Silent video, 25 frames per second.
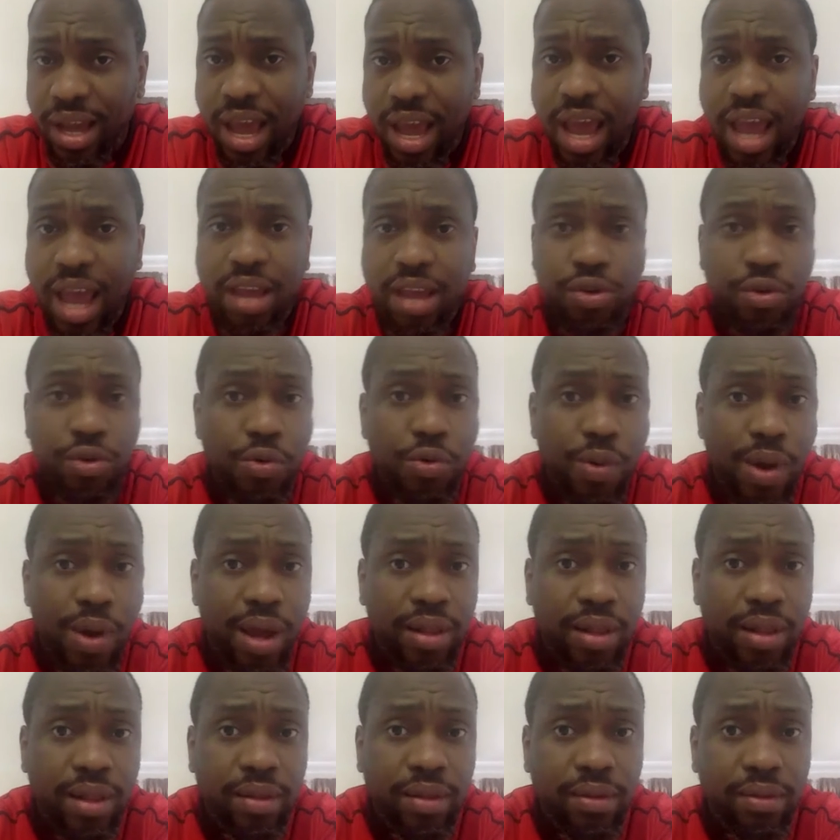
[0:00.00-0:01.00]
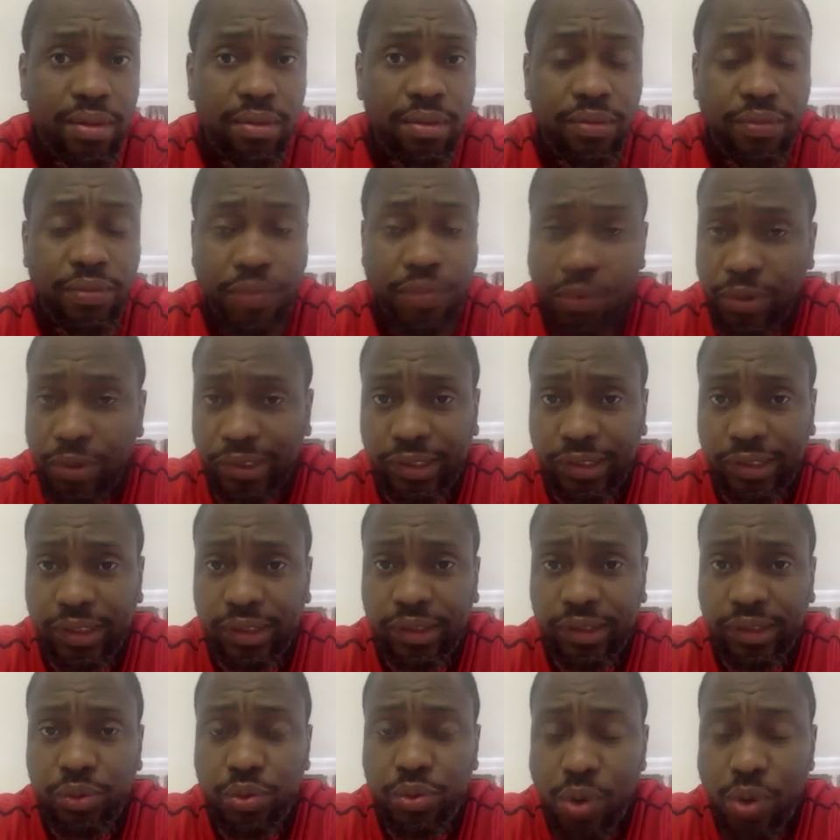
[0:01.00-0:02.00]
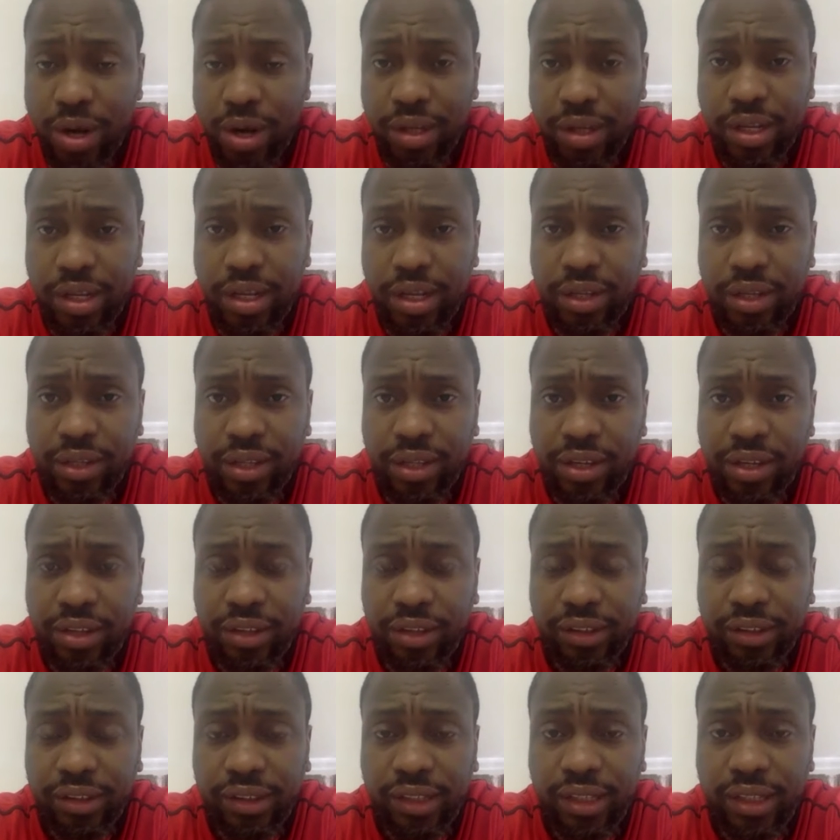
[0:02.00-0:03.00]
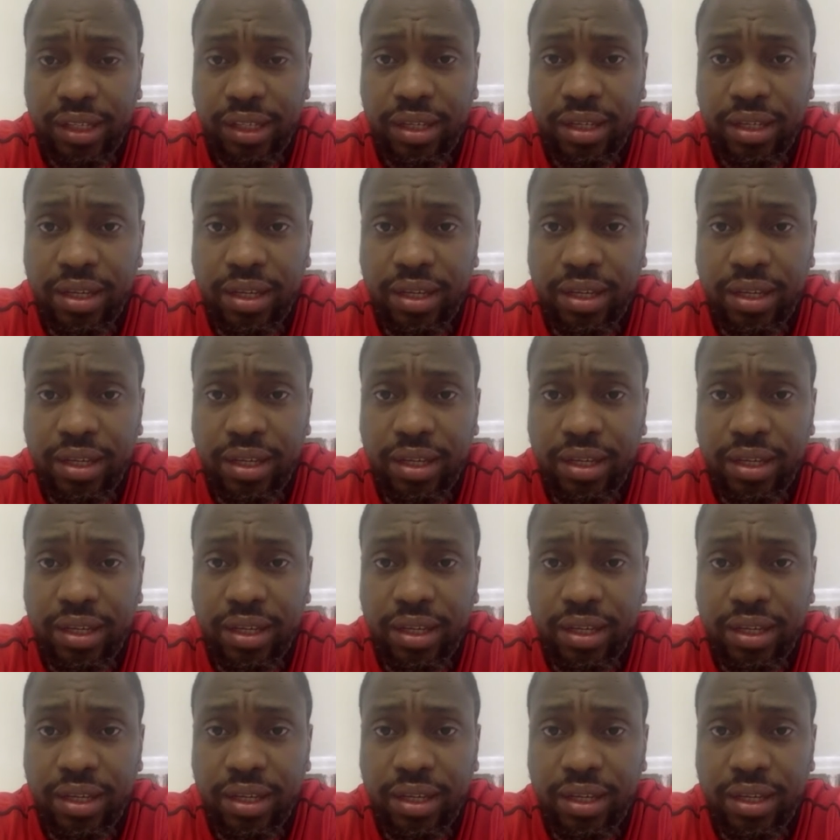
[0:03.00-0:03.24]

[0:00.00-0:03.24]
and U N forces who are in the D R C.